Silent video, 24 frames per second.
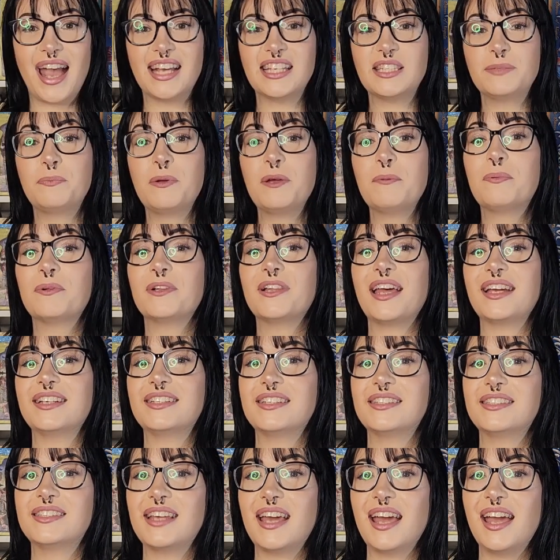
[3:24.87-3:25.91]
As people like
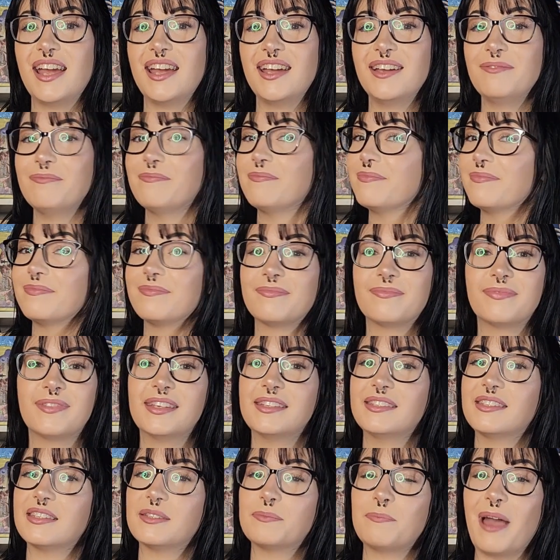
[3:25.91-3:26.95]
to say,
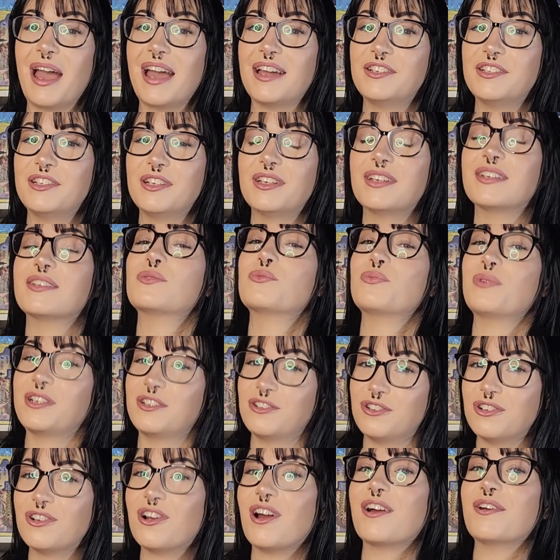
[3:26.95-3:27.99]
this is magic as
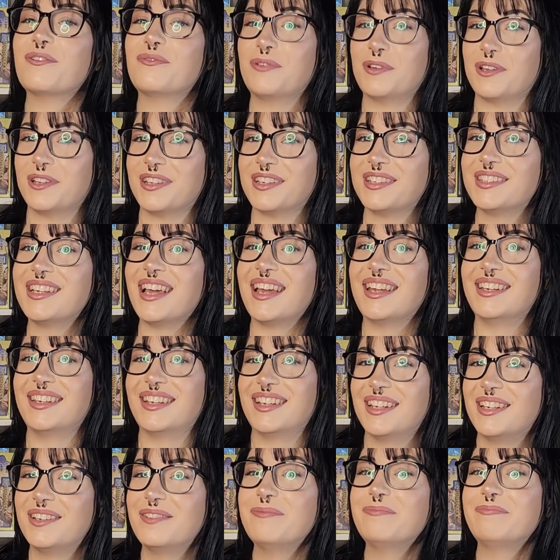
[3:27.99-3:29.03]
Richard Garfield
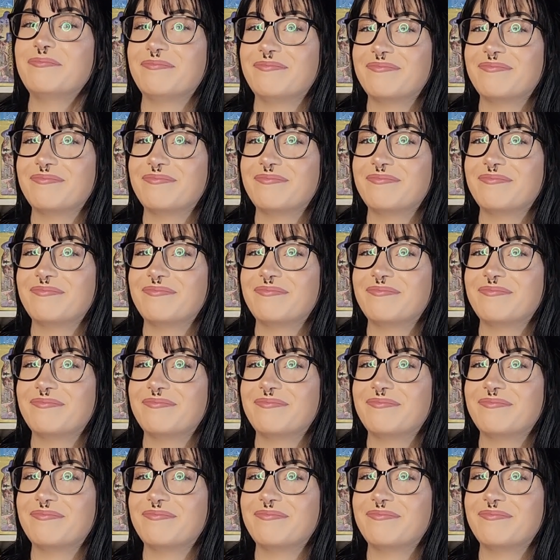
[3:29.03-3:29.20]
intended.